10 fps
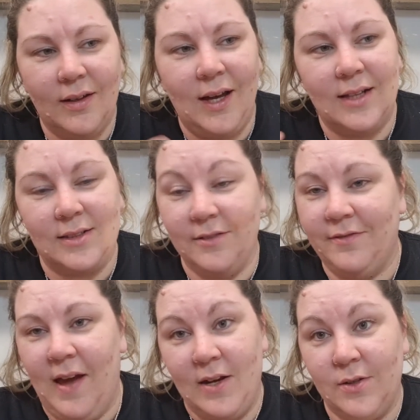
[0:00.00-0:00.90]
It has an
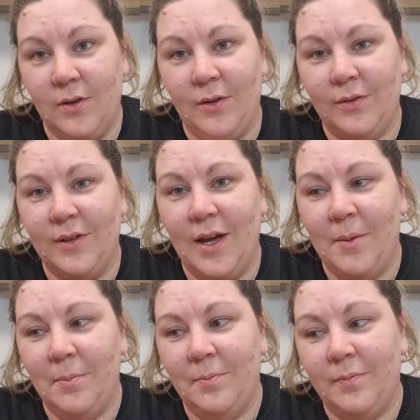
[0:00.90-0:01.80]
effect
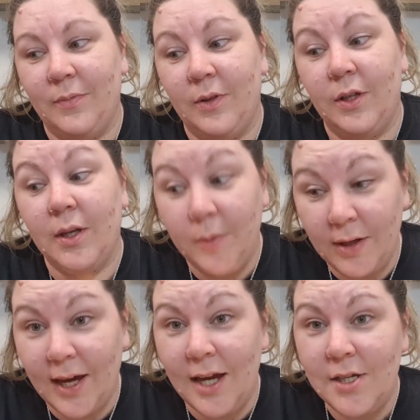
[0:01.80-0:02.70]
on
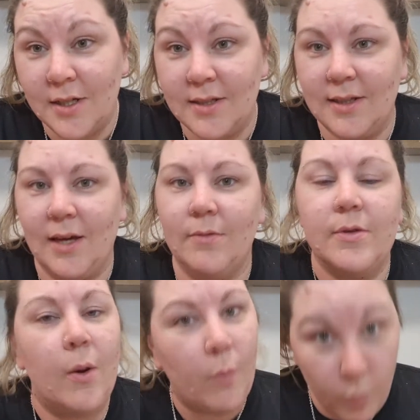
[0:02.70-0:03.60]
communication
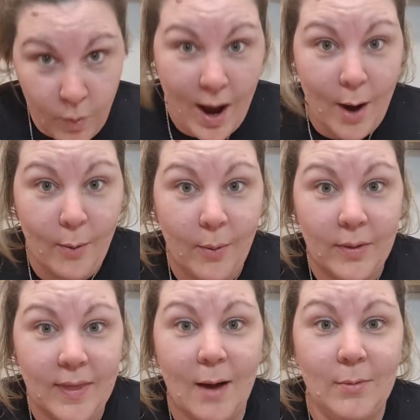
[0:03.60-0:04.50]
skills. Wow,
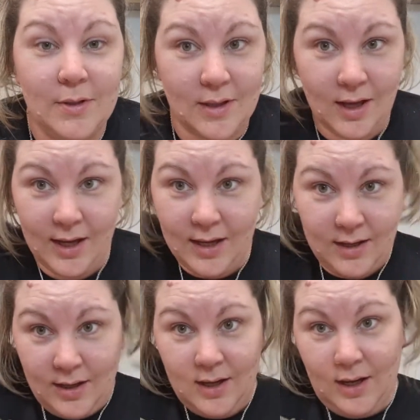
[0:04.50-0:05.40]
that was like
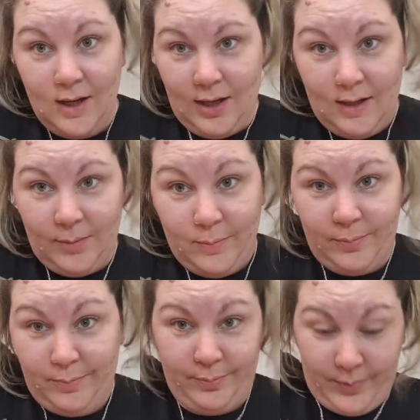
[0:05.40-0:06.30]

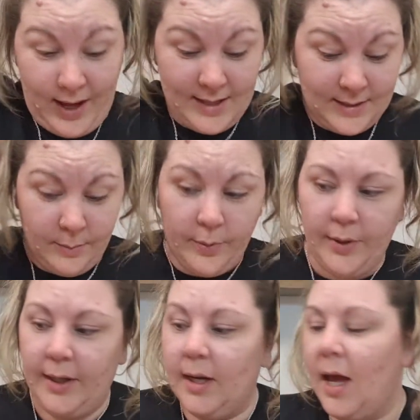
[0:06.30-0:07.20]
case in
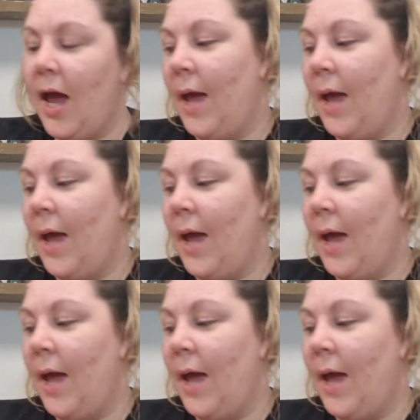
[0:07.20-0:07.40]
point.